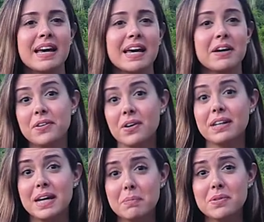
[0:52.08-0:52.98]
If you're
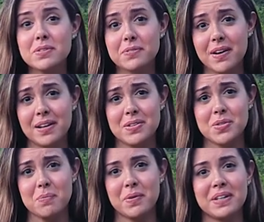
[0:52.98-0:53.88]
unable to find a
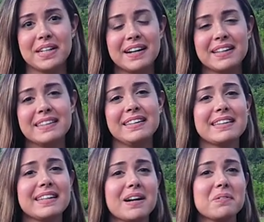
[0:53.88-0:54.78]
job on the island,
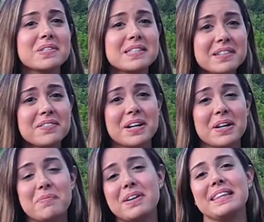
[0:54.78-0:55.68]
then I would still
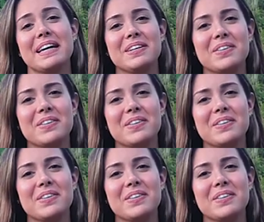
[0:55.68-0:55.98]
recommend that you